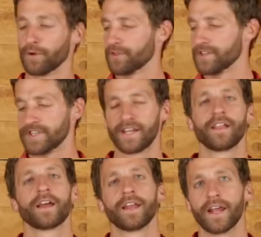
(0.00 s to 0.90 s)
Both the
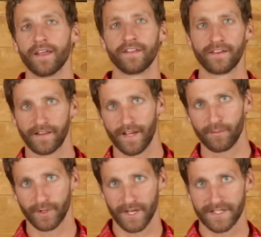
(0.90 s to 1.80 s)
Daylite and the
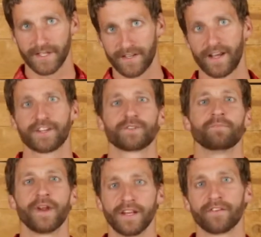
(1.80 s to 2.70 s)
Daylite Plus attach to
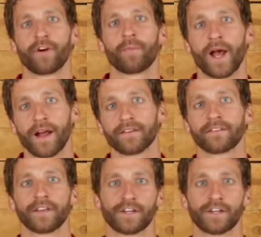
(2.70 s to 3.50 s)
many of our packs,